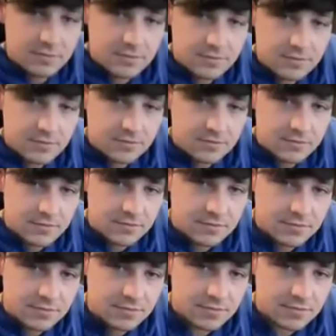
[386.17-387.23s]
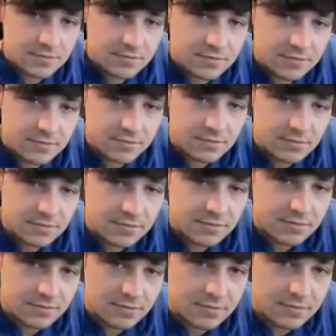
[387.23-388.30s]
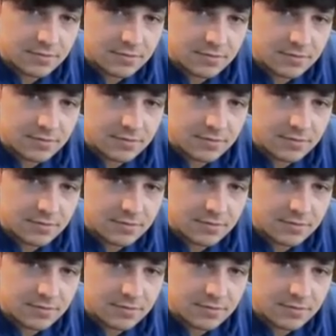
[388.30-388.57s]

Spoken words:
(no one is talking)